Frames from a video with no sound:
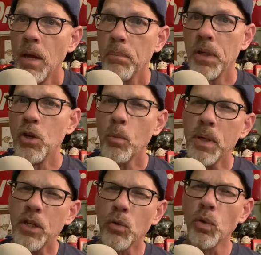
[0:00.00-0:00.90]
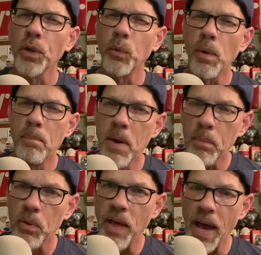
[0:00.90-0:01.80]
but nobody could really
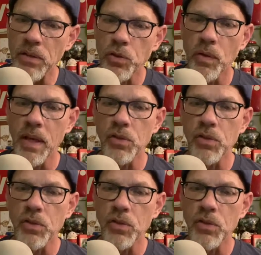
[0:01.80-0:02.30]
remember that and so they